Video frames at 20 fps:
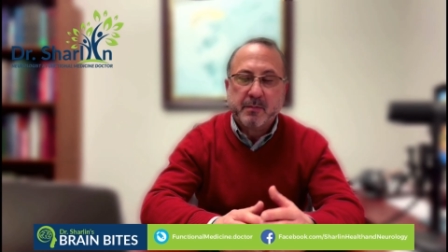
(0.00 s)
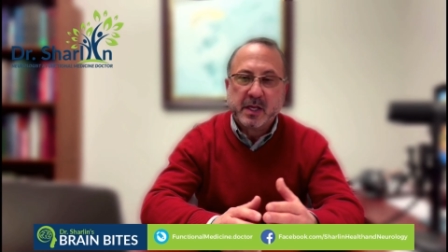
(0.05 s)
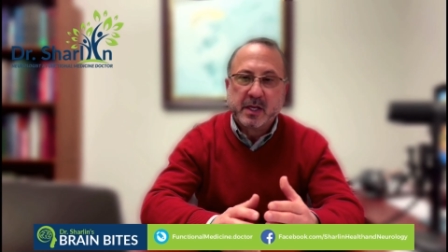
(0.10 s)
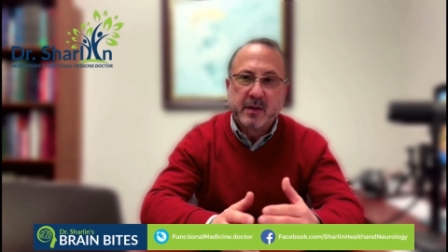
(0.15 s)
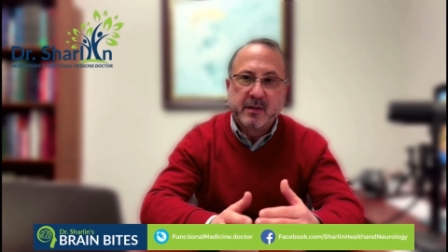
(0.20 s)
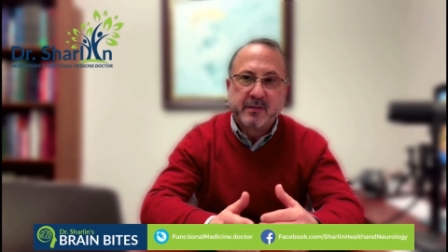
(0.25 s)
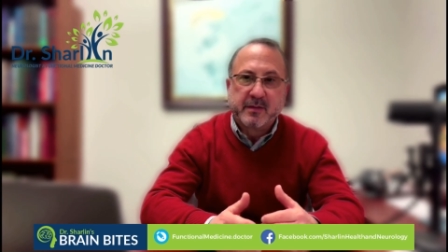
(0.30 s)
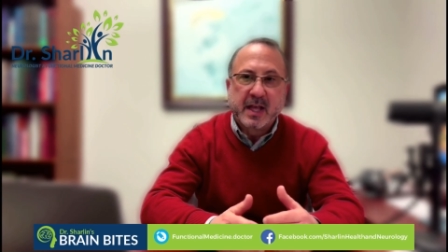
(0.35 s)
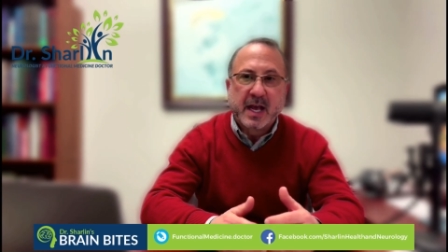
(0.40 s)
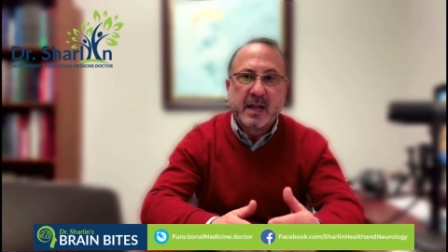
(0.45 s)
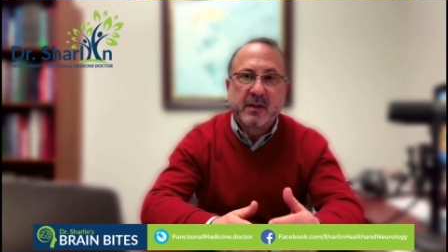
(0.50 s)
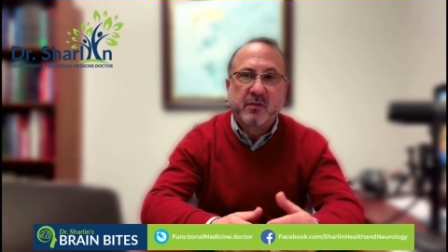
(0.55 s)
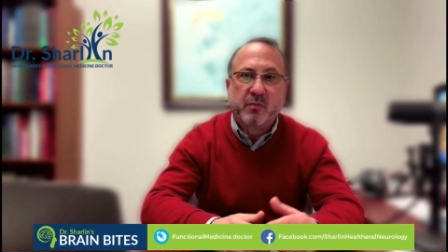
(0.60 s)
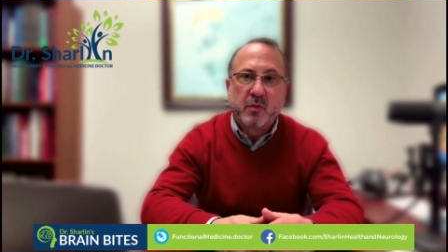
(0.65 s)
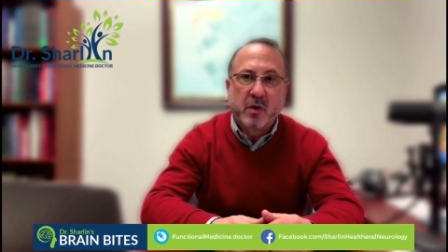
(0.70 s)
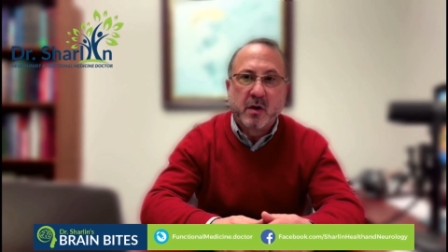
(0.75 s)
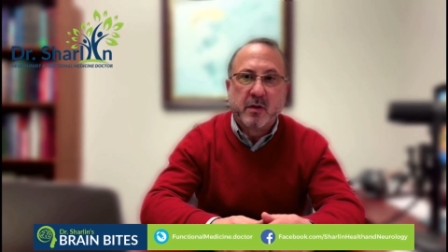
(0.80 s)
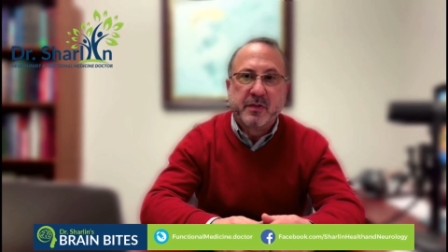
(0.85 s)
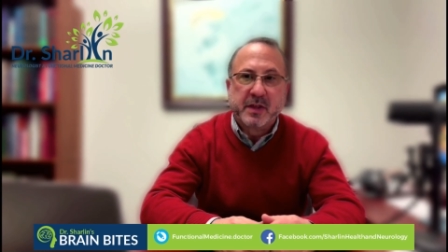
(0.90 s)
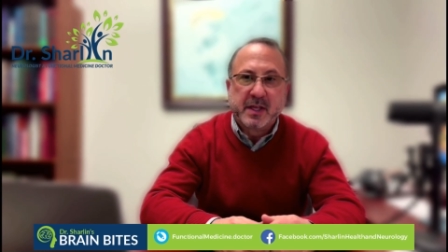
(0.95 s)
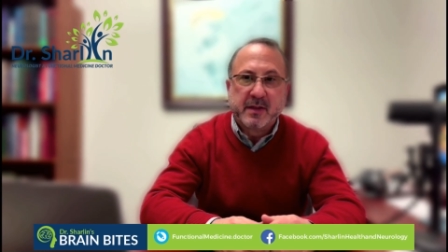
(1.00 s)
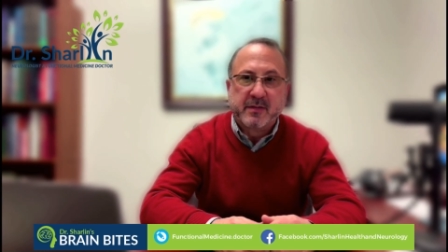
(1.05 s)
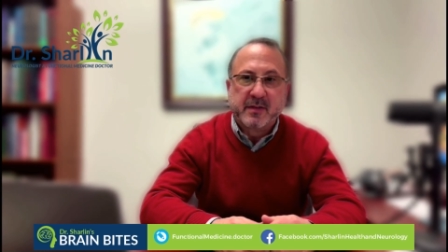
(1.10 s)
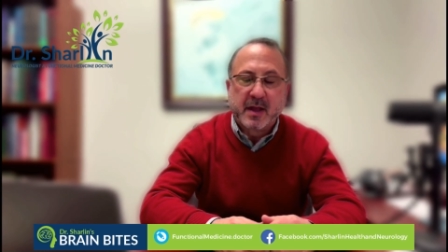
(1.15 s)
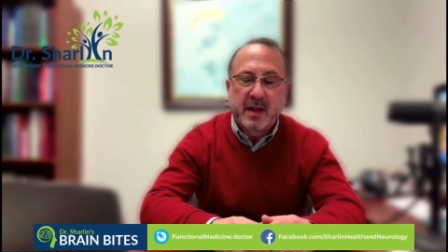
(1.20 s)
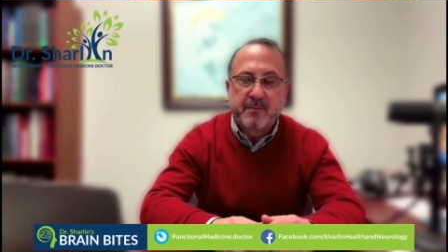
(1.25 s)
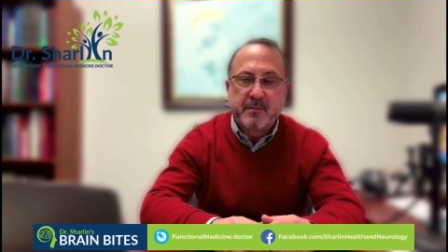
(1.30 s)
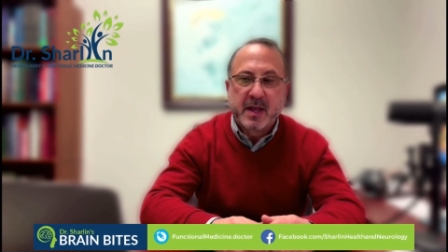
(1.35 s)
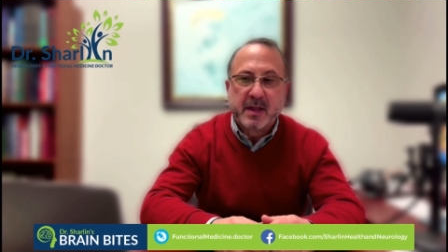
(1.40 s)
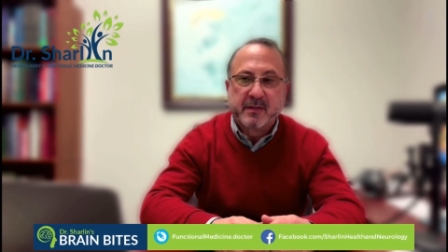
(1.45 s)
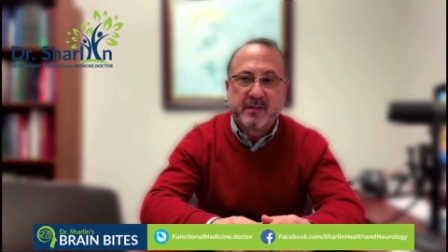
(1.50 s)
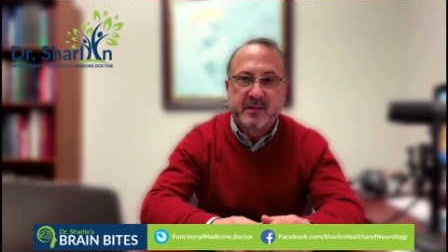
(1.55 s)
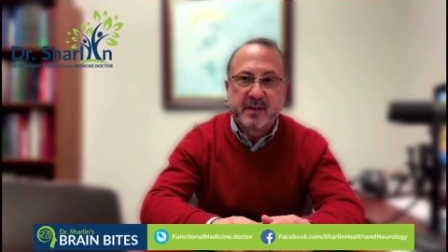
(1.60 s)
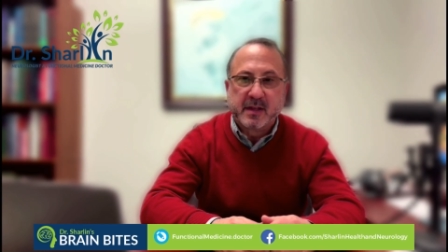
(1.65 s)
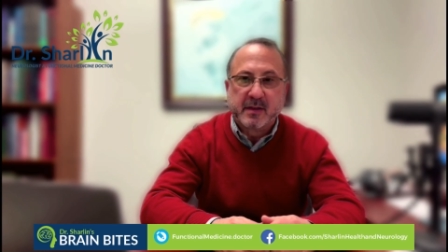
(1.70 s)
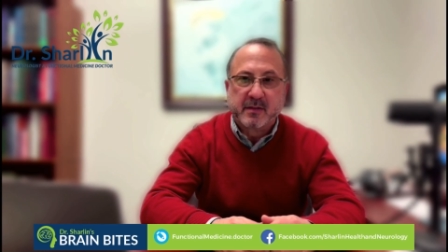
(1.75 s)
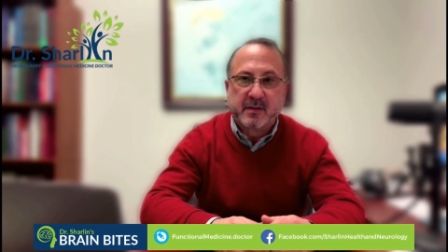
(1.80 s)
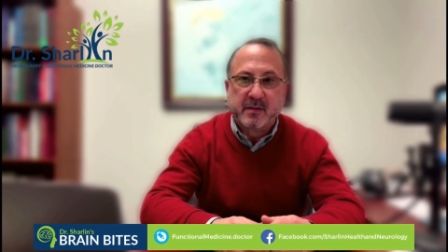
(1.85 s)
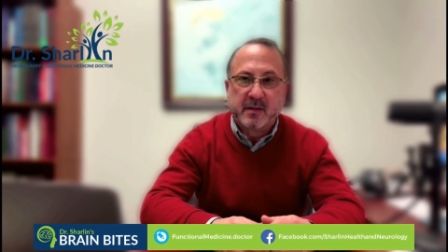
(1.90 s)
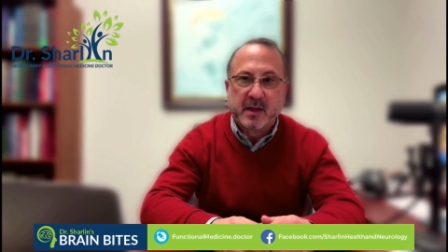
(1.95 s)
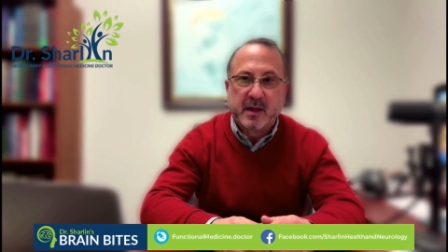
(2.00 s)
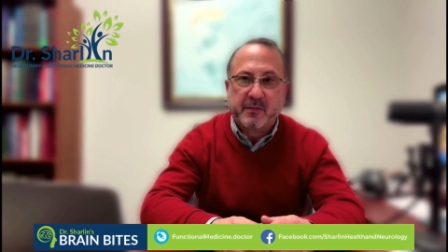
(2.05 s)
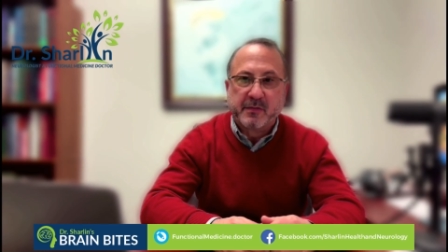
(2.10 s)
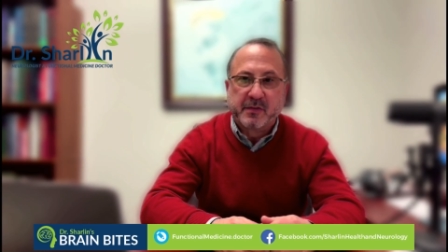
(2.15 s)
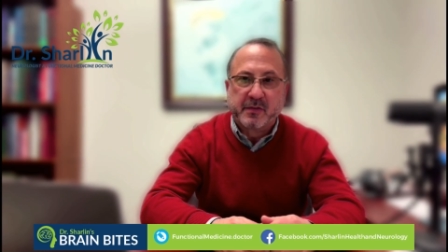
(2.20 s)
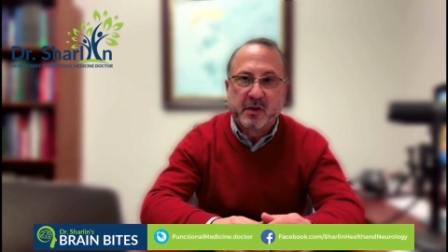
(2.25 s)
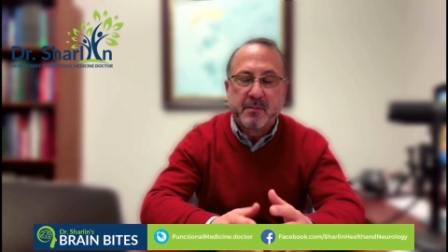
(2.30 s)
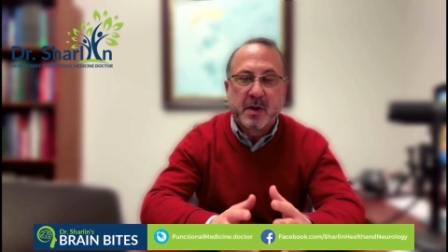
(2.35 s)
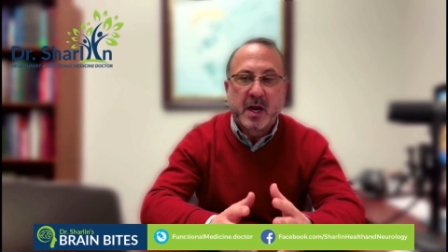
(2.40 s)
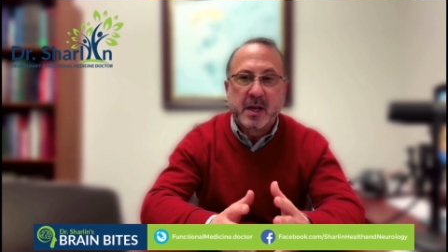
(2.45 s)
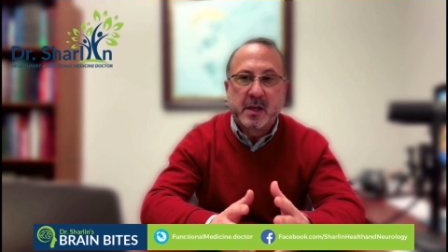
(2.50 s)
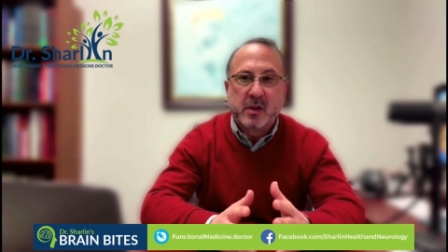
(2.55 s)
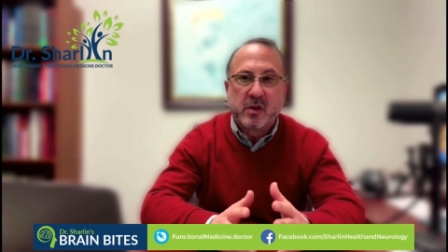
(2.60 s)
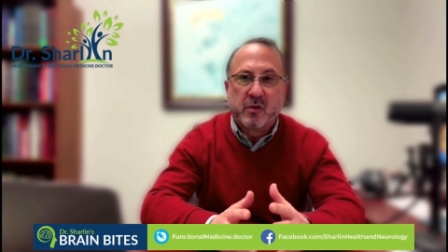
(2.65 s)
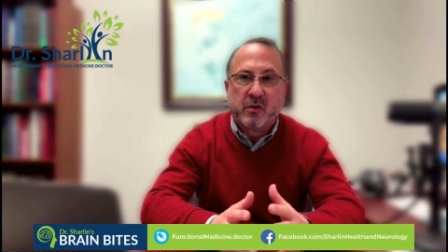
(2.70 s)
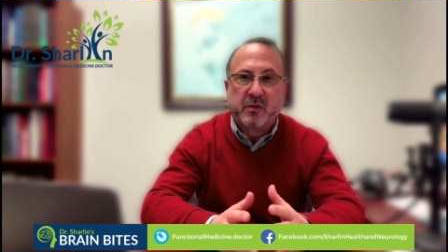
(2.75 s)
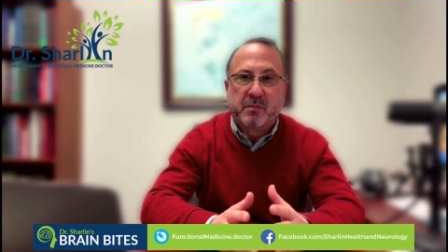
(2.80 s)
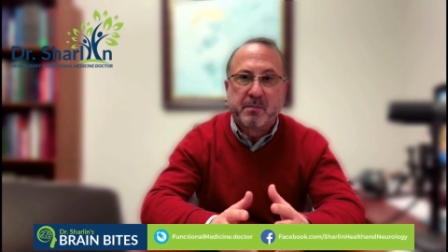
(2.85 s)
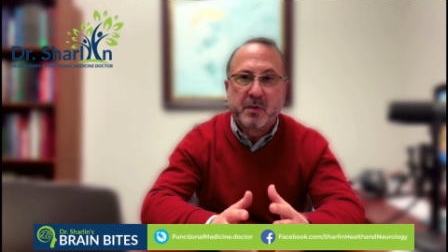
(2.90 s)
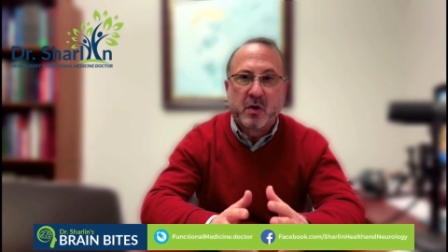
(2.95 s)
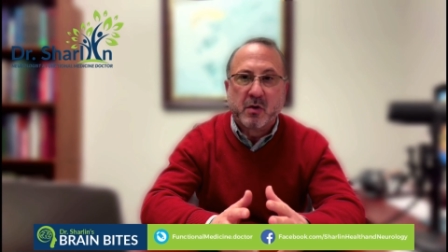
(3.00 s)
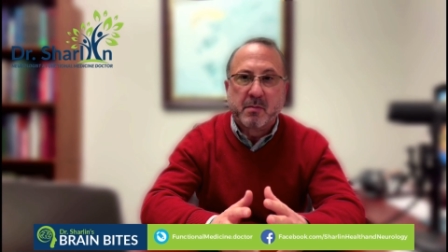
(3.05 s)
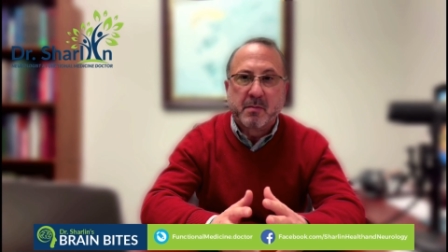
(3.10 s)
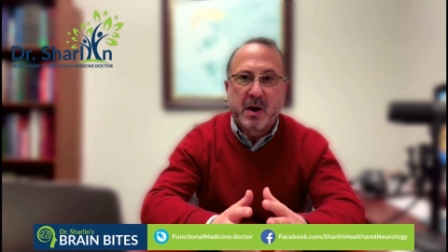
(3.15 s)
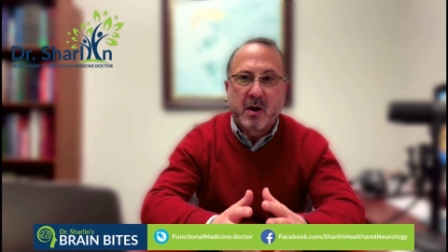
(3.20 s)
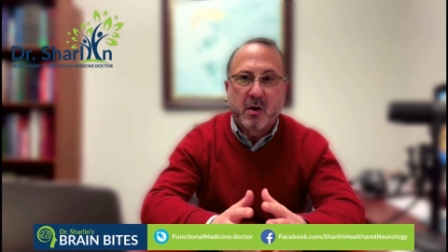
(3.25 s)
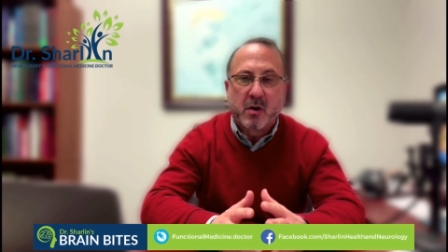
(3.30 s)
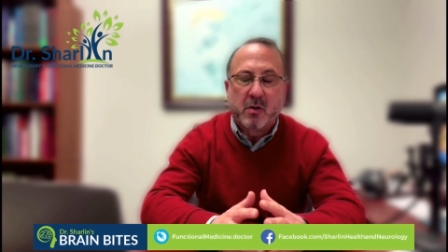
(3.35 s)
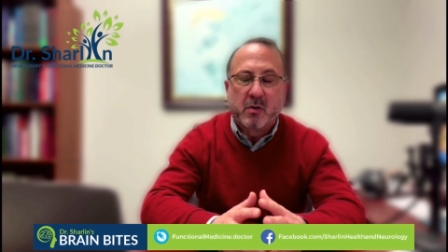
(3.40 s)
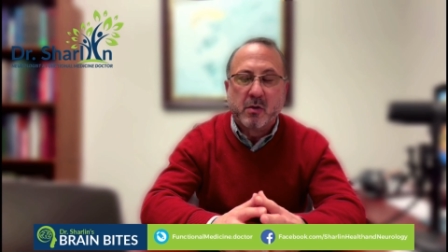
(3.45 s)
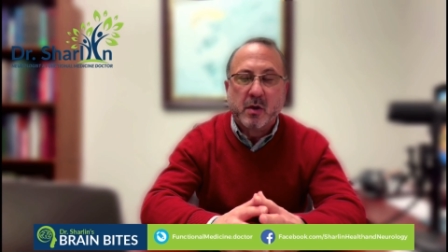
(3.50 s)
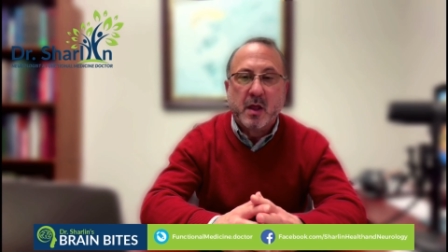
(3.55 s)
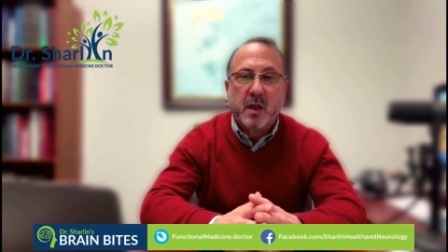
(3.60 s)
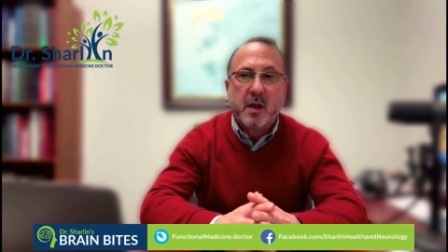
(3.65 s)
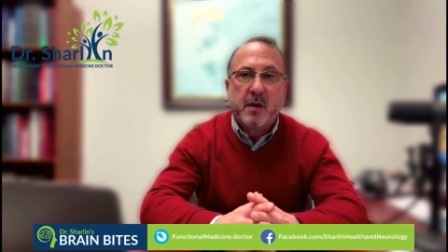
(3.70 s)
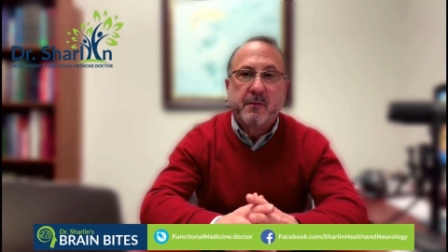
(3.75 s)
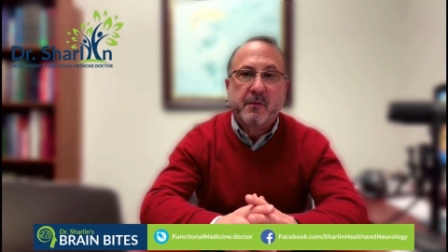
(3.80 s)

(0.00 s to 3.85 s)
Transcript: because that's where these MSCs live. They might use bone marrow